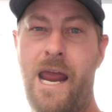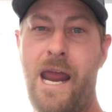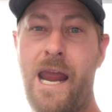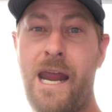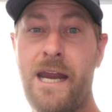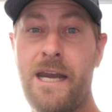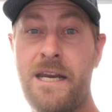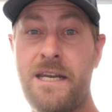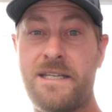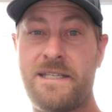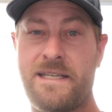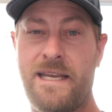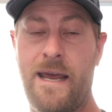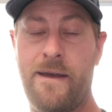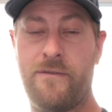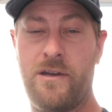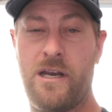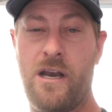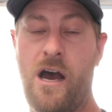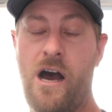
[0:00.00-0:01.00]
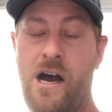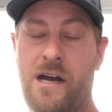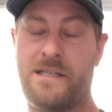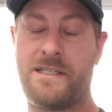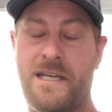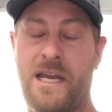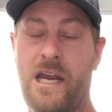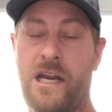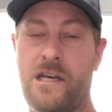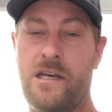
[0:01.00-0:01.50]
87
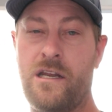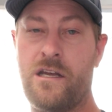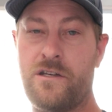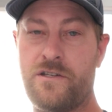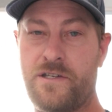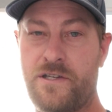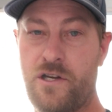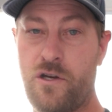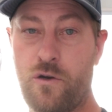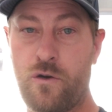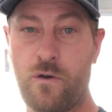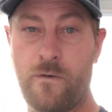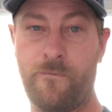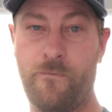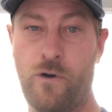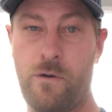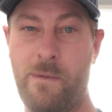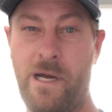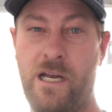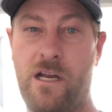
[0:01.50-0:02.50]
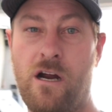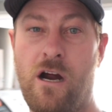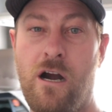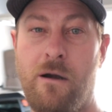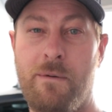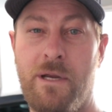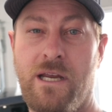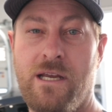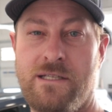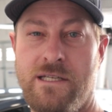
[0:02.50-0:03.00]
octane tune for my car
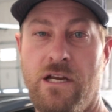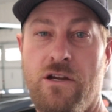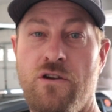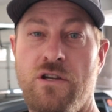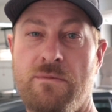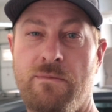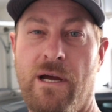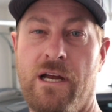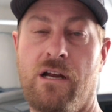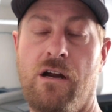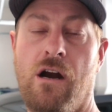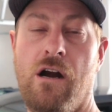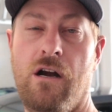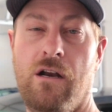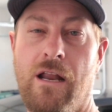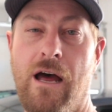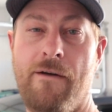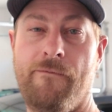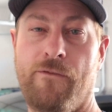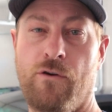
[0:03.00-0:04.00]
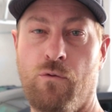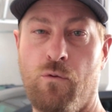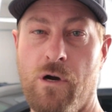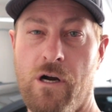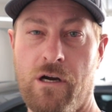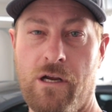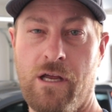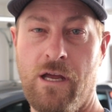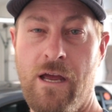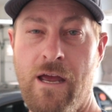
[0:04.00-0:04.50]
because I use my car a lot for
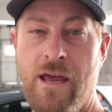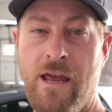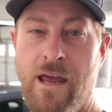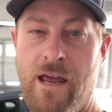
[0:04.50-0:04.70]
work.